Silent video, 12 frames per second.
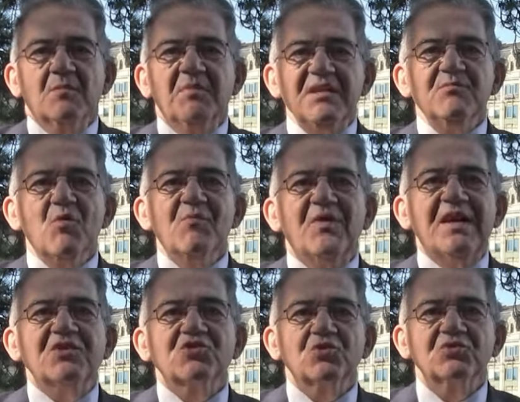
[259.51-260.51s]
The minimum
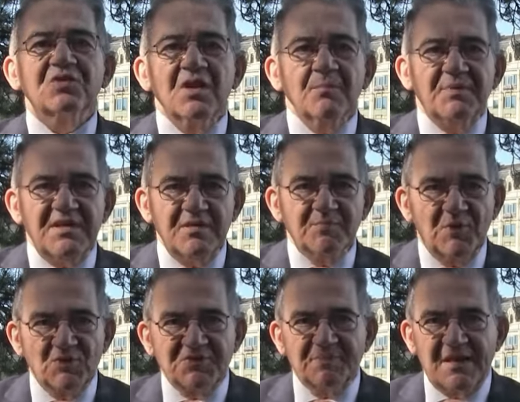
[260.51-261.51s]
wage should be
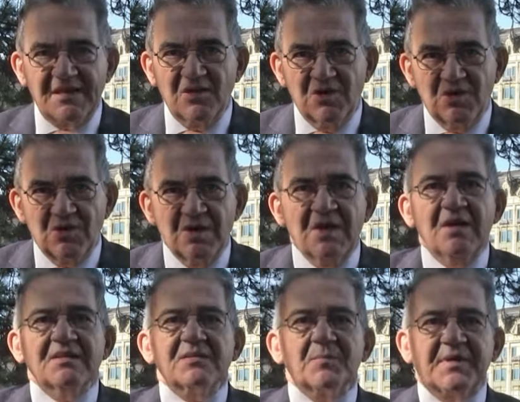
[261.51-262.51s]
imposed by law.
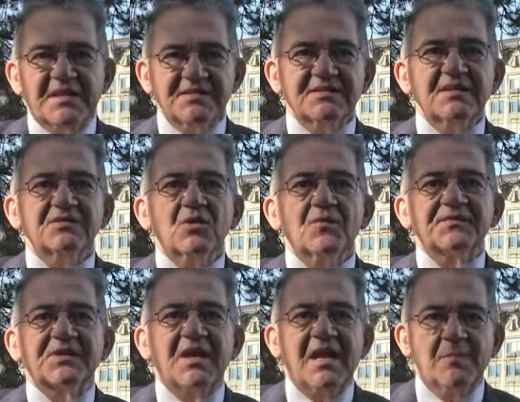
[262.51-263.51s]
The president
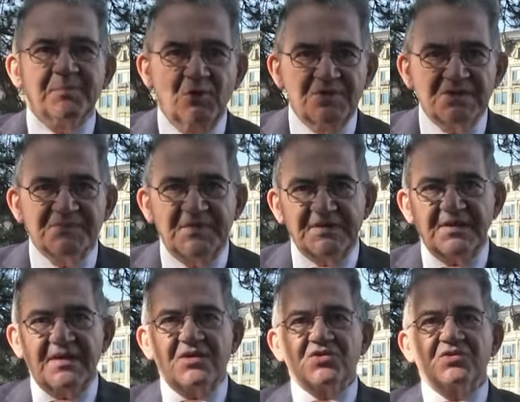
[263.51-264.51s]
of the Employers'
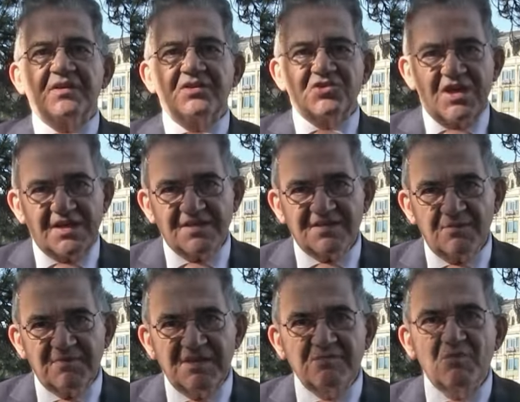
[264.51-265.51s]
Federation rejects
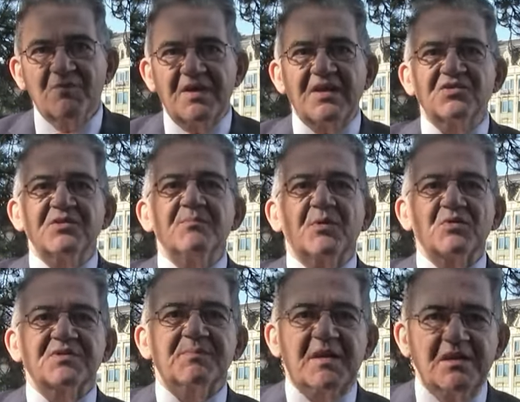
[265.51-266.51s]
a minimum wage
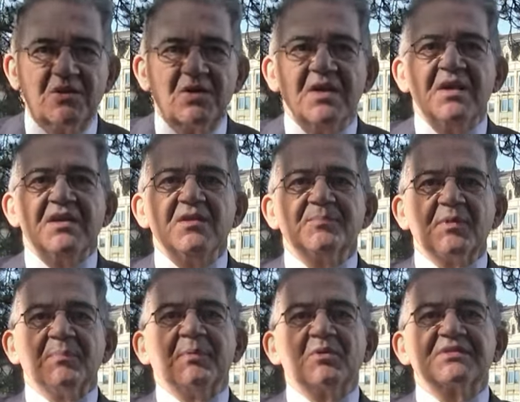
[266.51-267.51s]
imposed by law. He
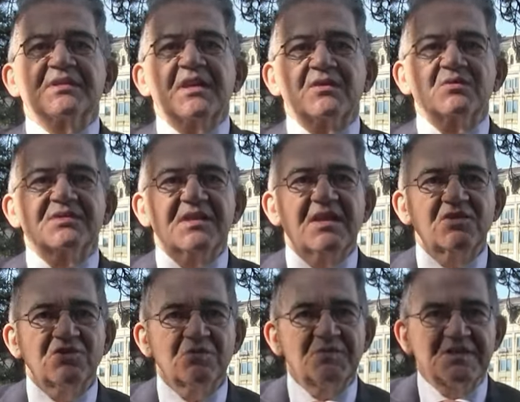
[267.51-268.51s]
proposed a
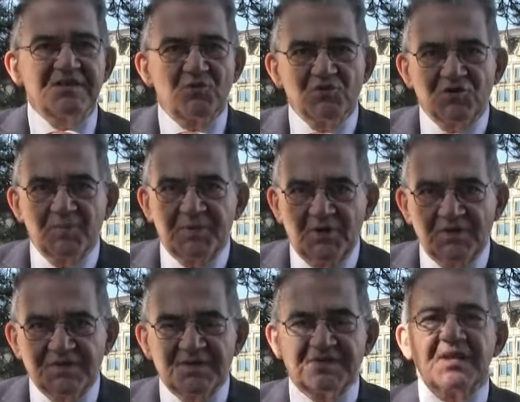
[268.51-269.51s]
negotiation with the social
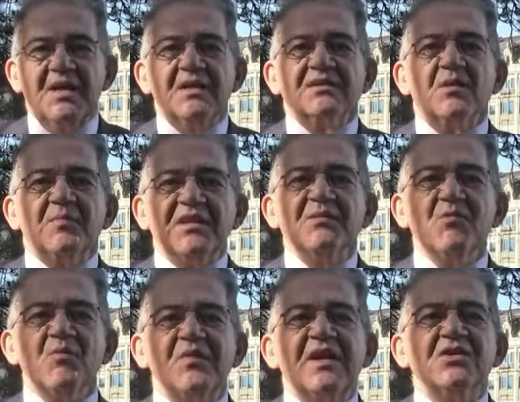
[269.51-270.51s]
partners. The
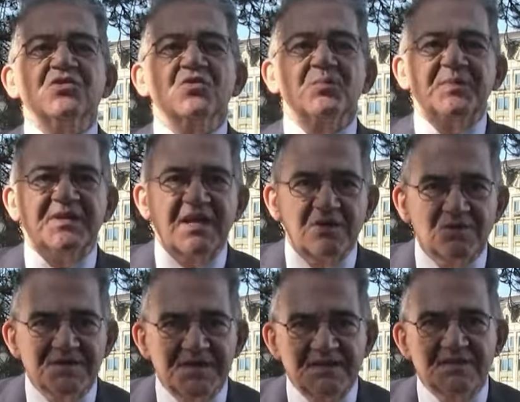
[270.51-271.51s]
minimum wage should be
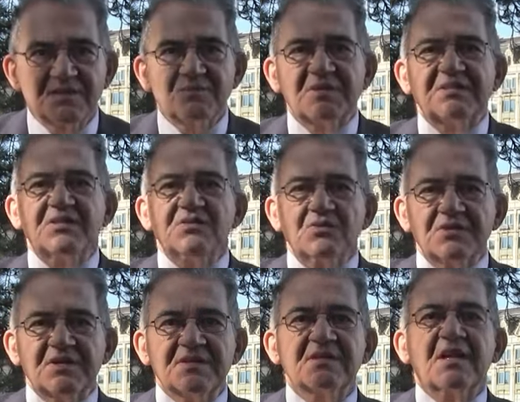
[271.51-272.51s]
negotiated with the
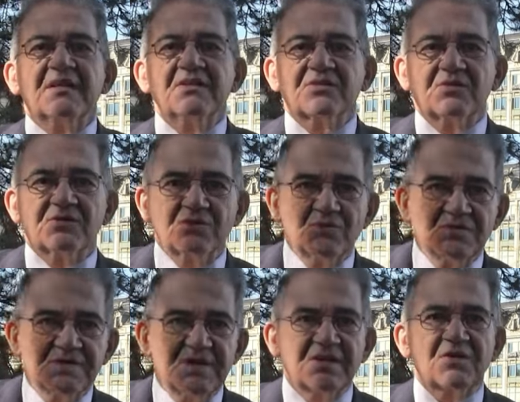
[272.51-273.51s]
unions and
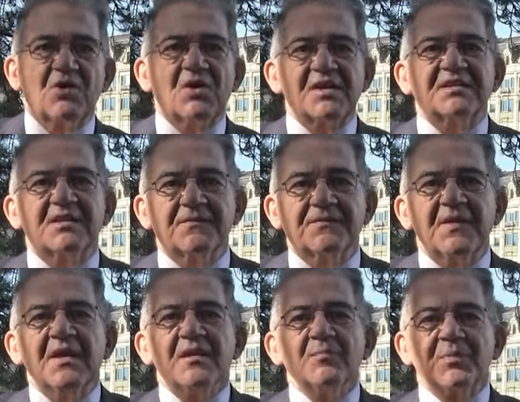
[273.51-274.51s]
introduced in the collective
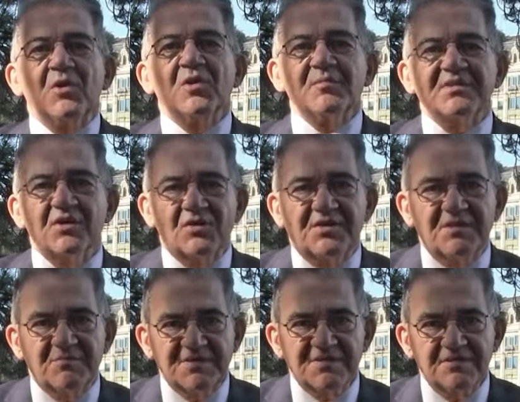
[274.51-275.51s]
employment
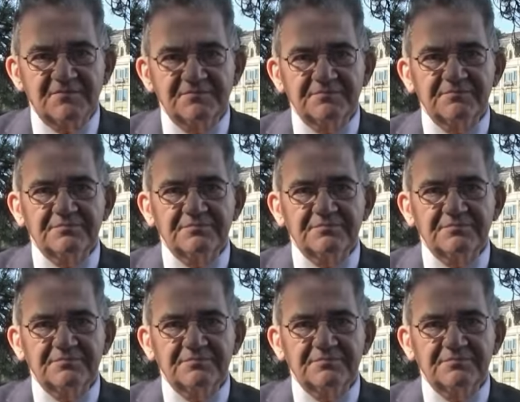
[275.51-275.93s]
agreements.